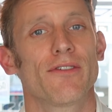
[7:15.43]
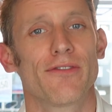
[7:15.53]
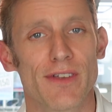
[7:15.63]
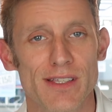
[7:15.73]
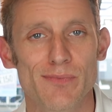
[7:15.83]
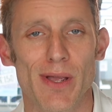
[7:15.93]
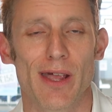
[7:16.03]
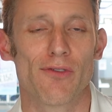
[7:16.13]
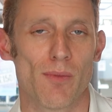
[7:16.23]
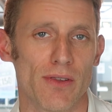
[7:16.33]

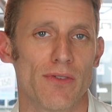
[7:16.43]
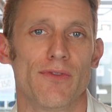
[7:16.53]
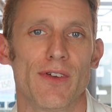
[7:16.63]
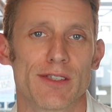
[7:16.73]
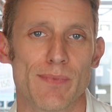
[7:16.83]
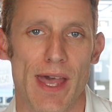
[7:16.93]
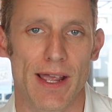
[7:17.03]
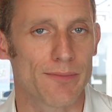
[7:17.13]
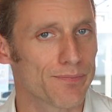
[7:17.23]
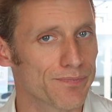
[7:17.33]
FinSpec from us at FixSpec.